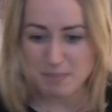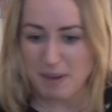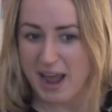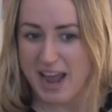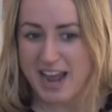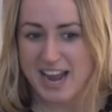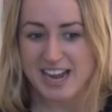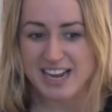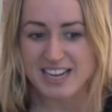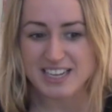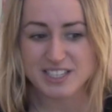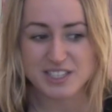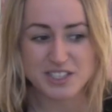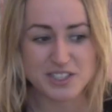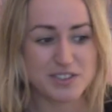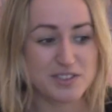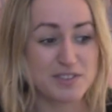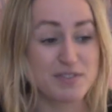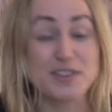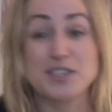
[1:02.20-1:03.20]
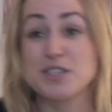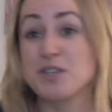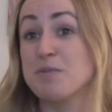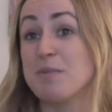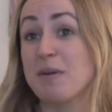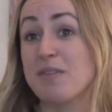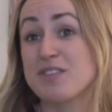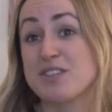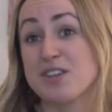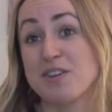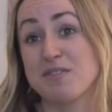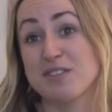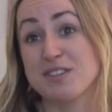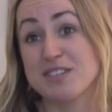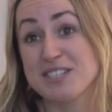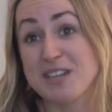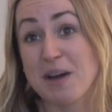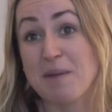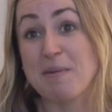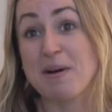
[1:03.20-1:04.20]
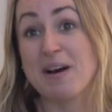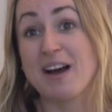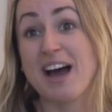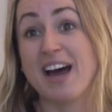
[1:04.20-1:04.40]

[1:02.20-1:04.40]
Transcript: paid for 2 months over the summer,